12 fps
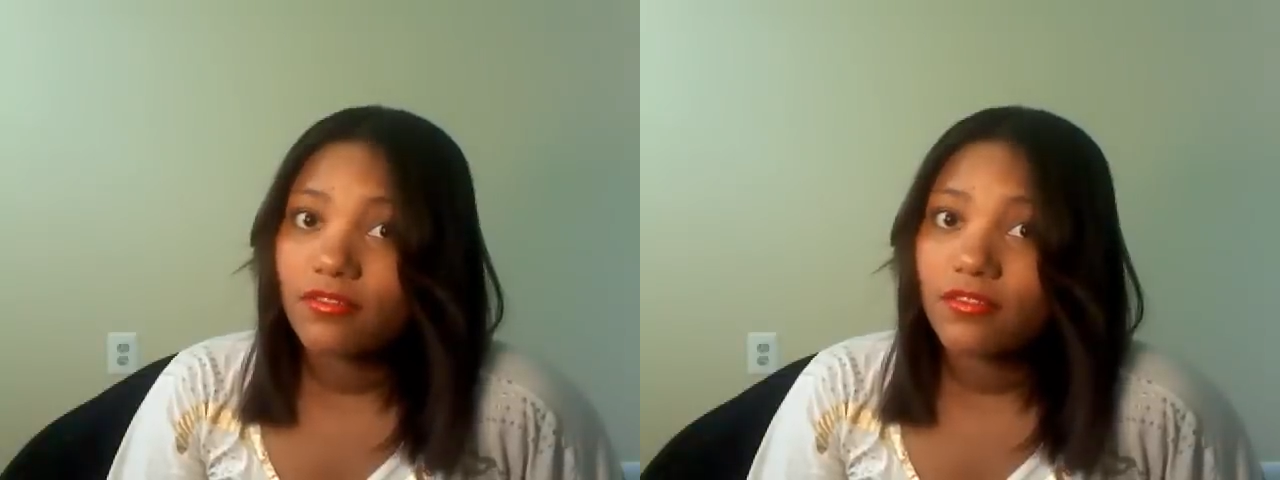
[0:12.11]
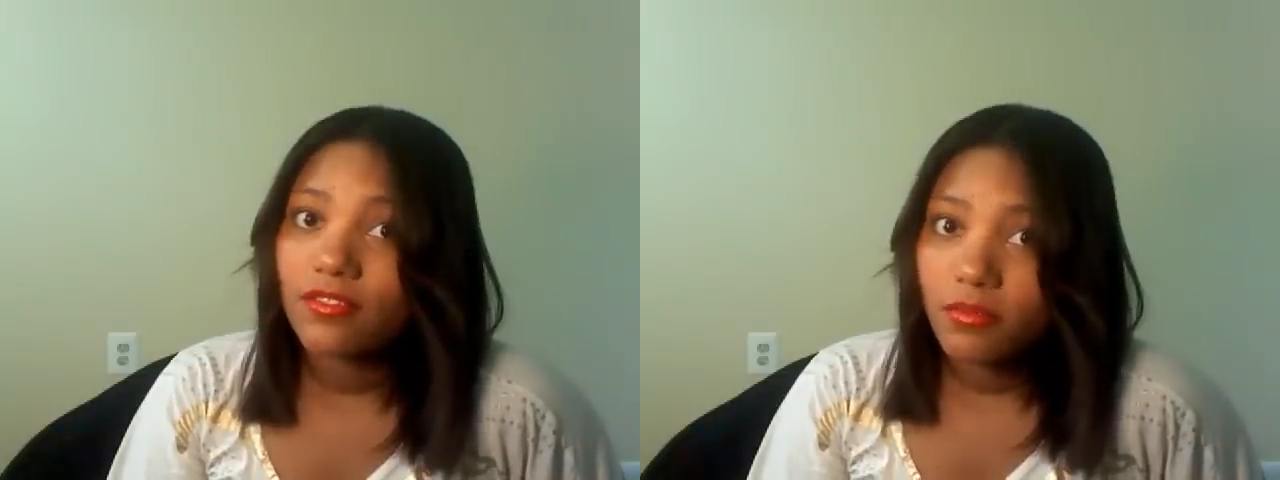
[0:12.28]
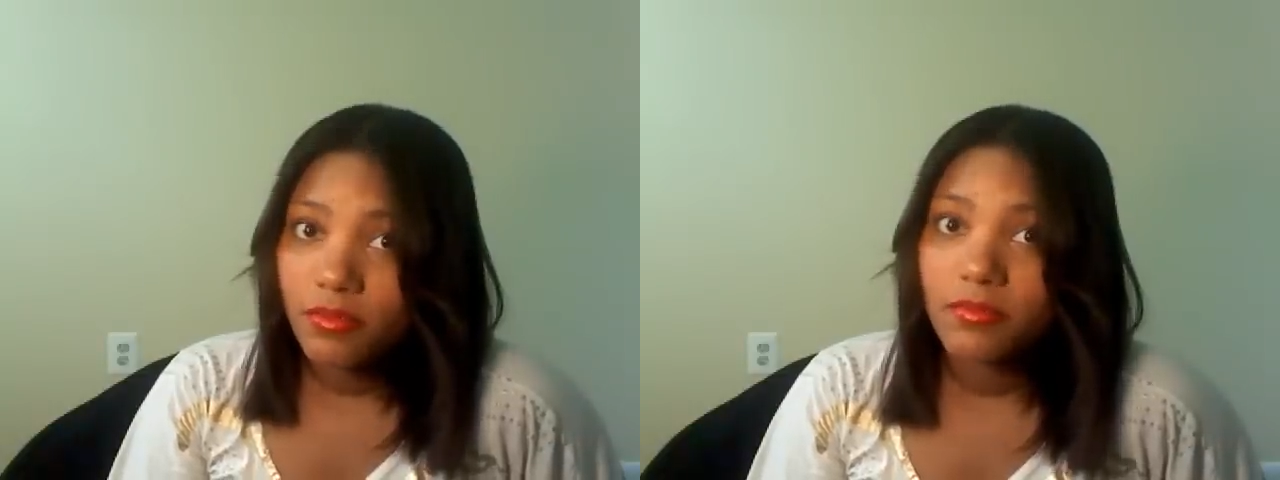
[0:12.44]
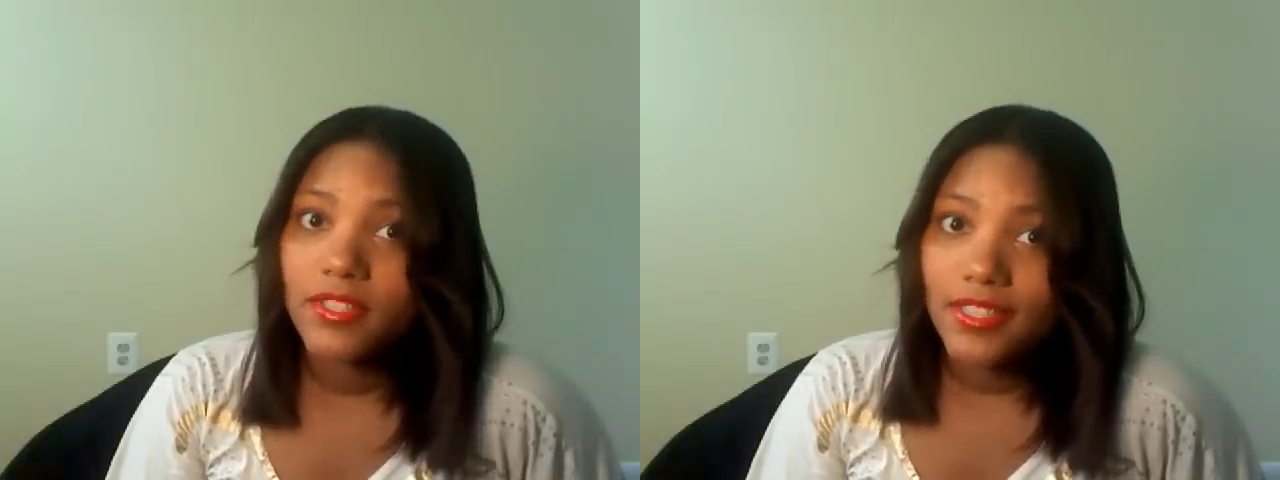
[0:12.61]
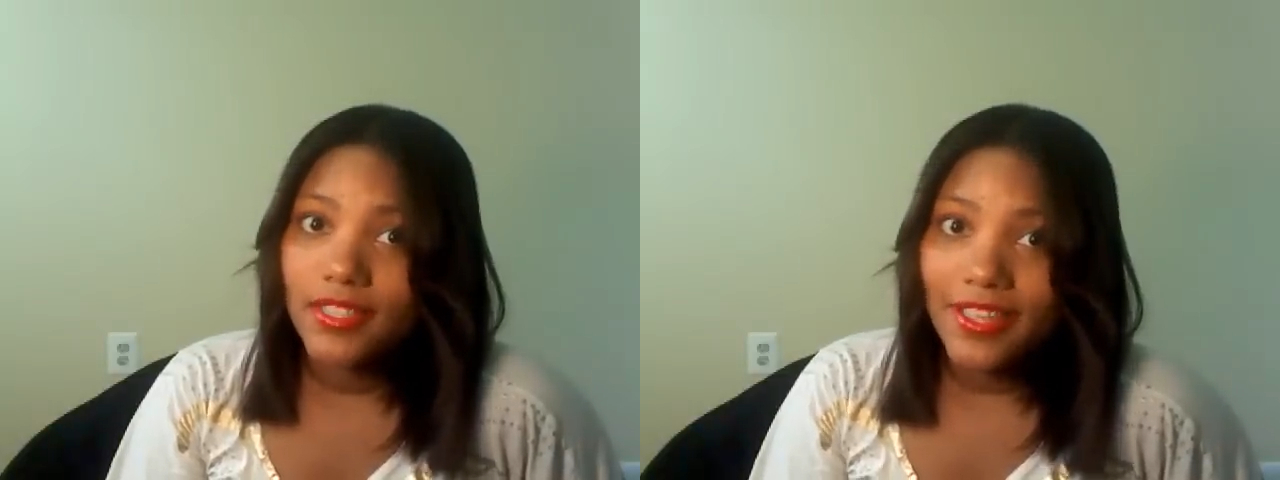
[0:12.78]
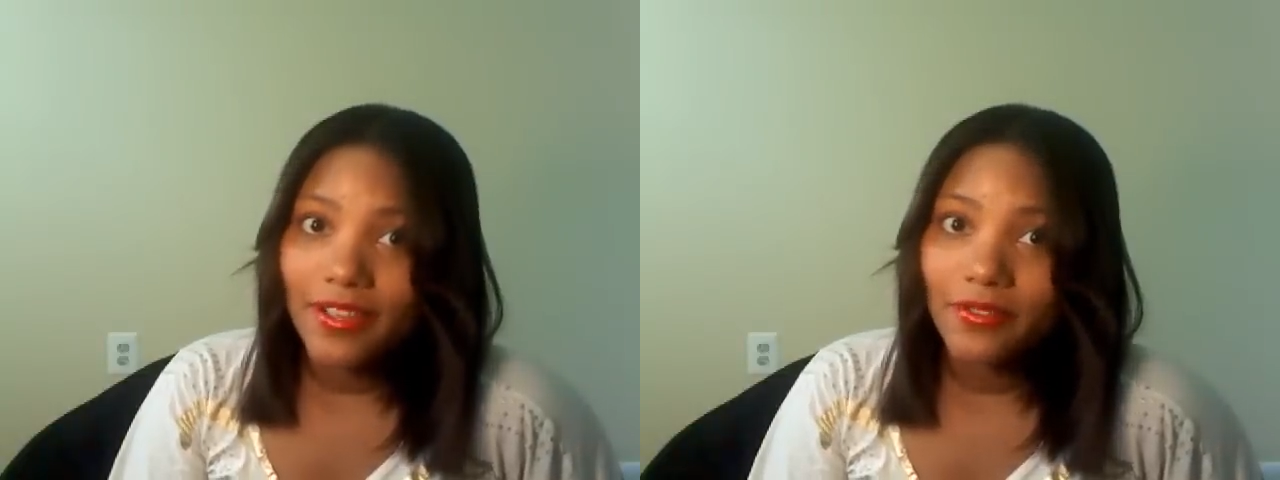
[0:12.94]
you've been
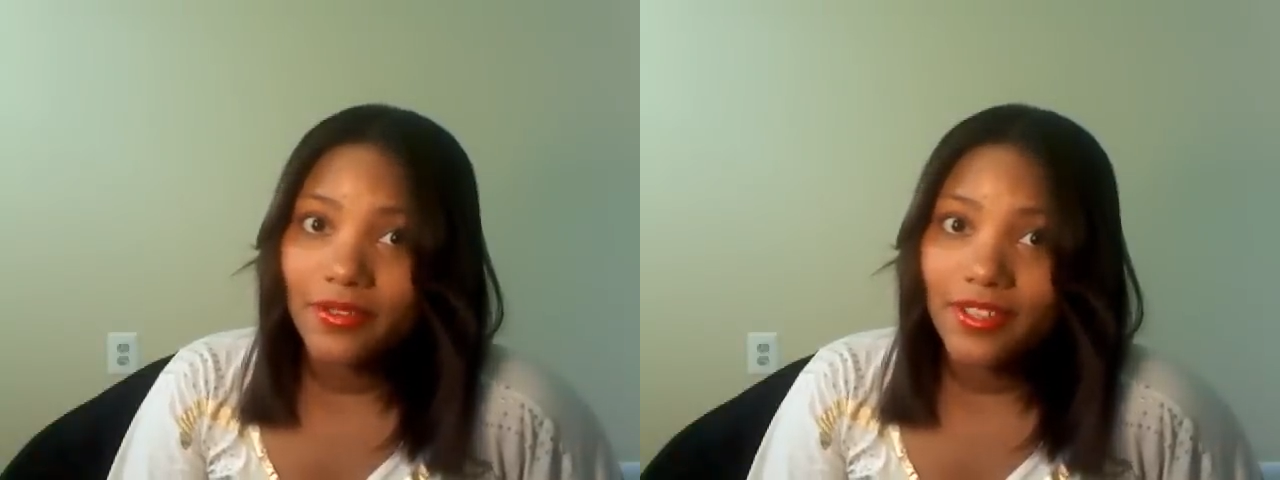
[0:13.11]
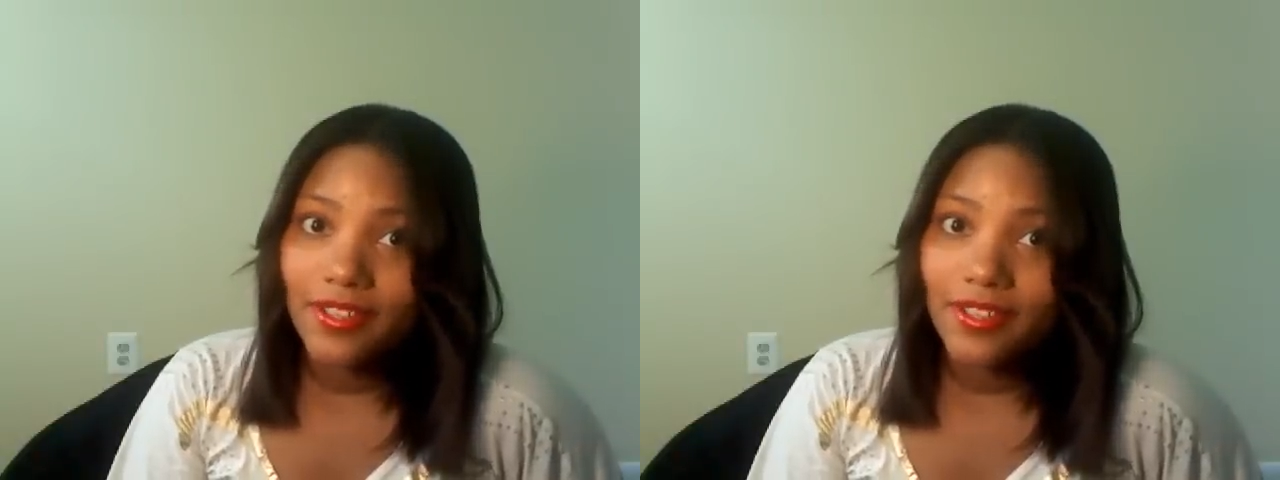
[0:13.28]
missing out.